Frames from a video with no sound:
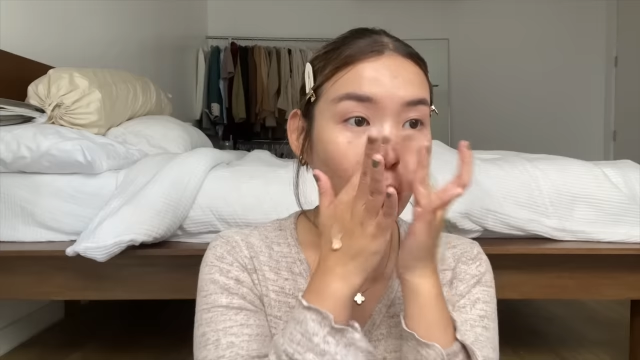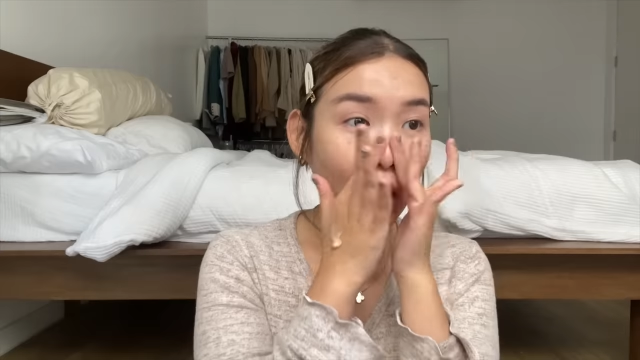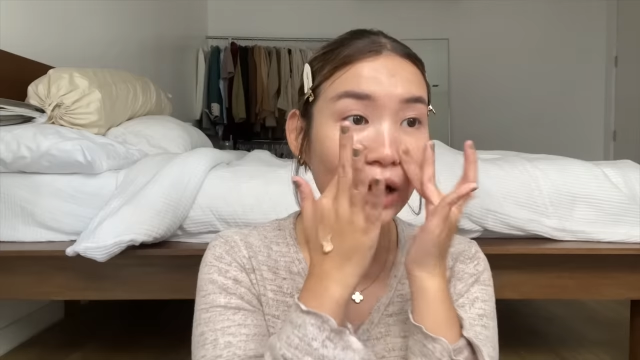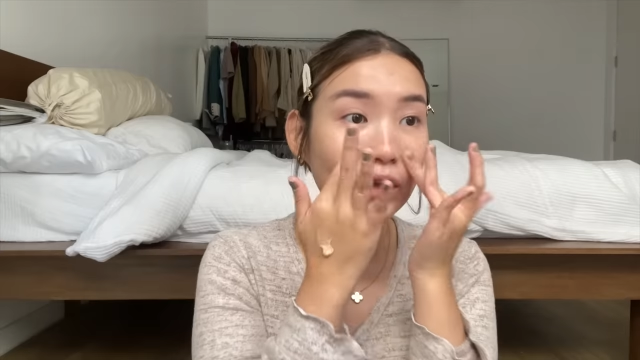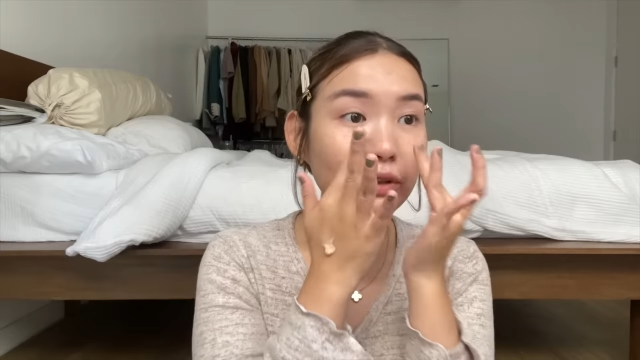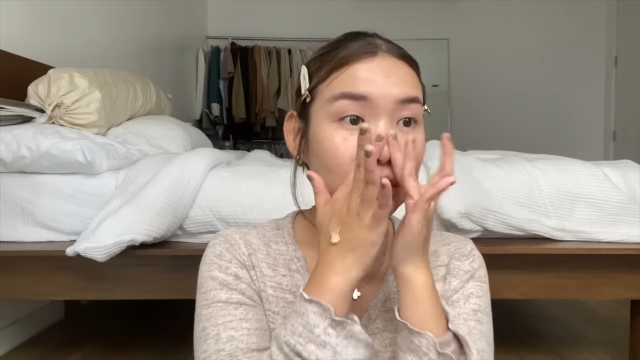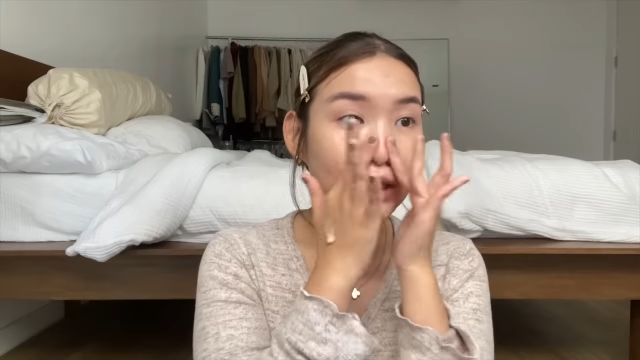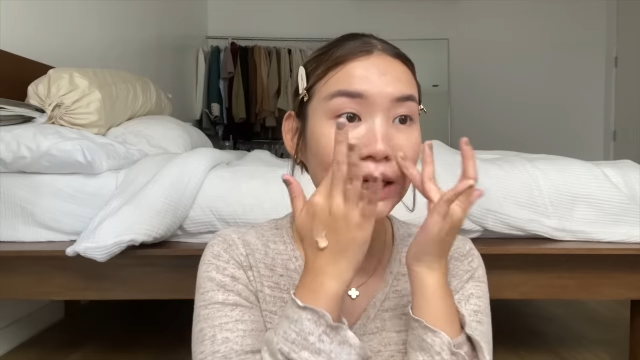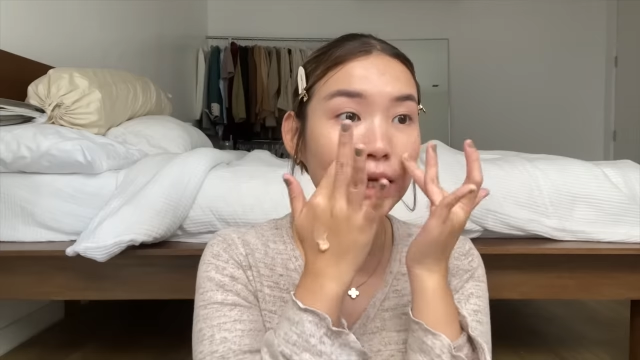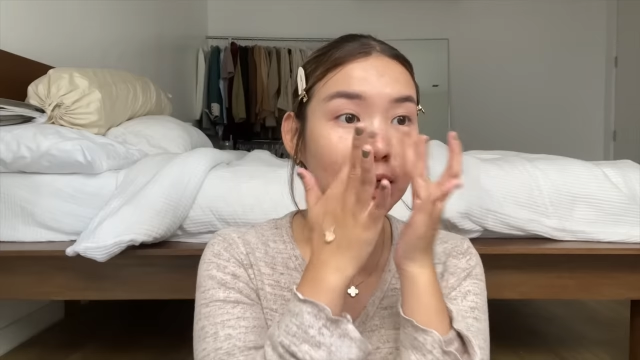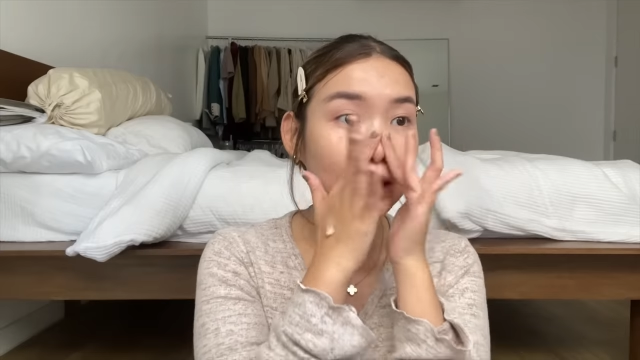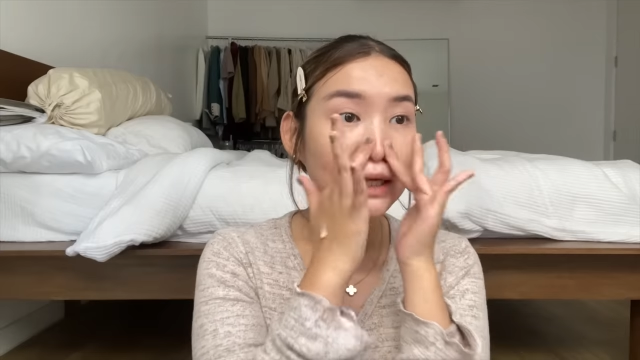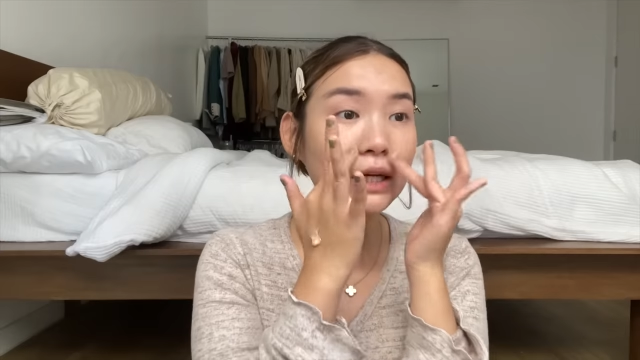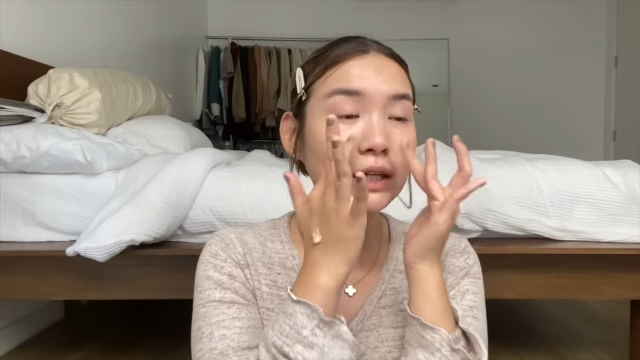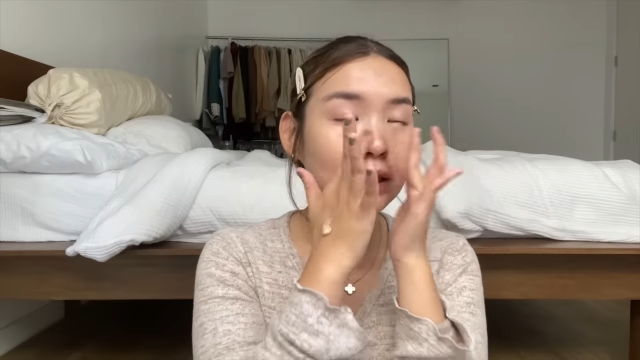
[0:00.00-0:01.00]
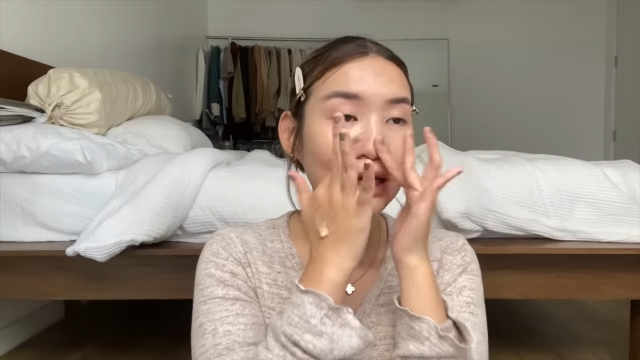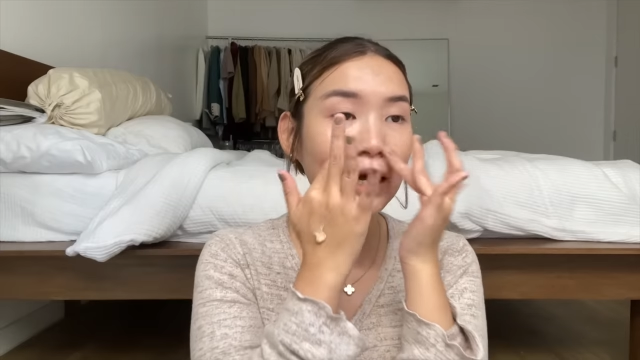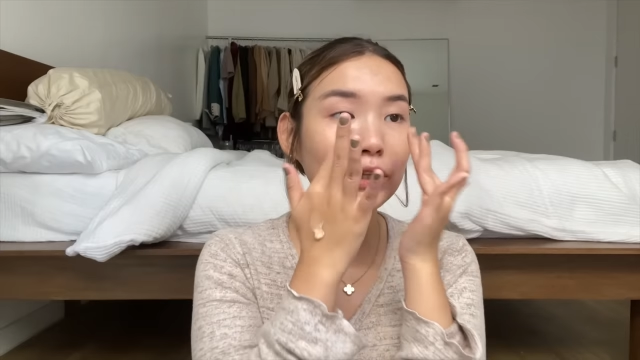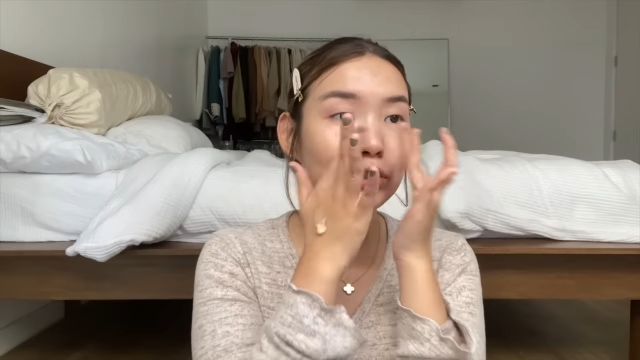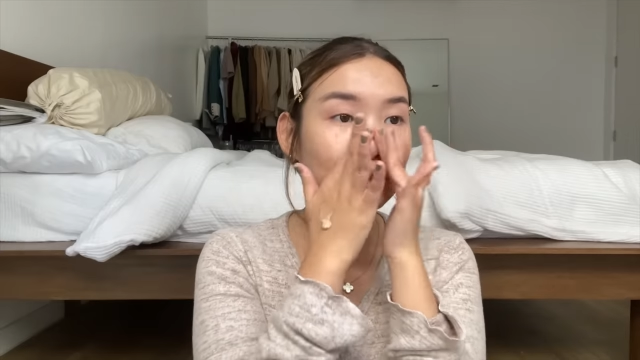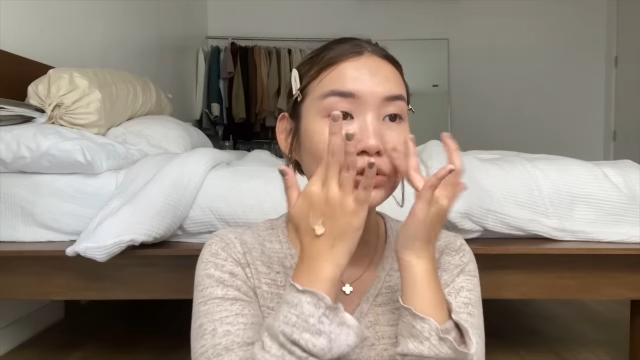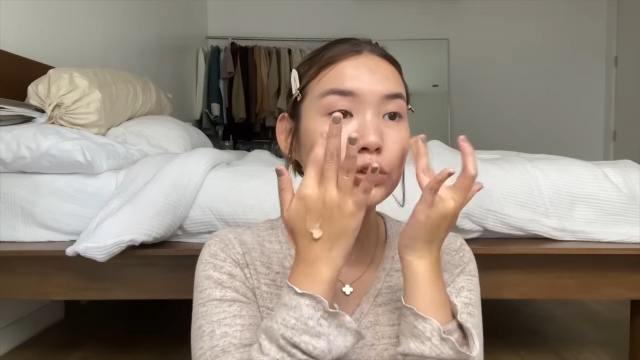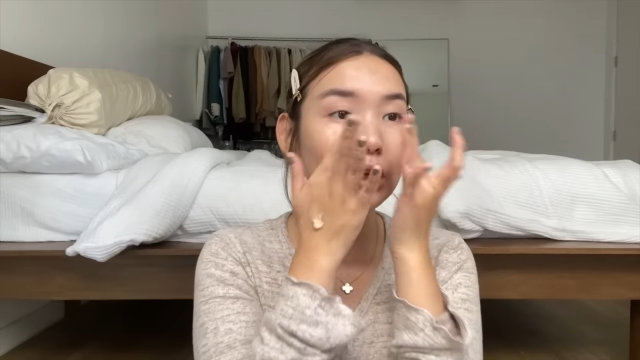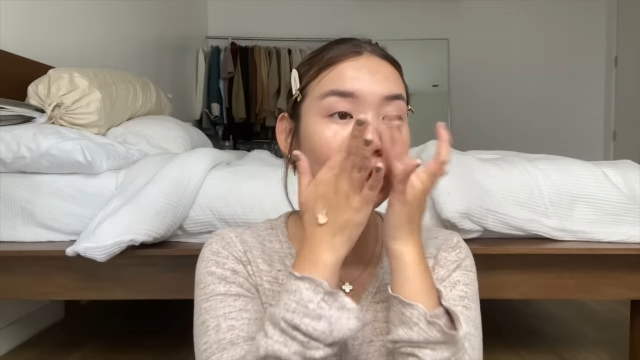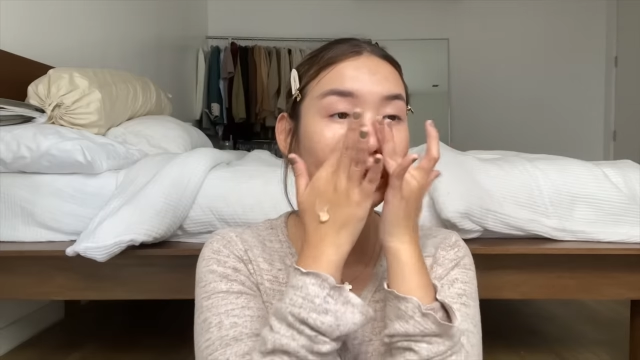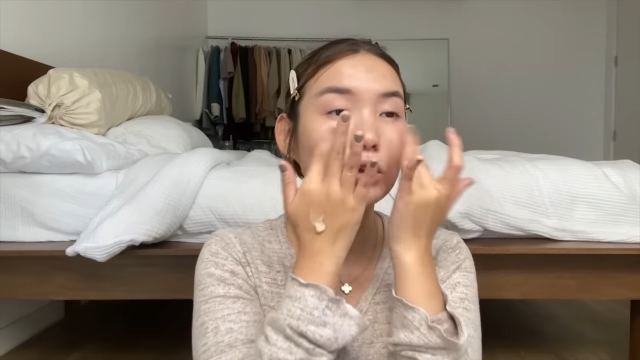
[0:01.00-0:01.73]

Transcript: while retaining a natural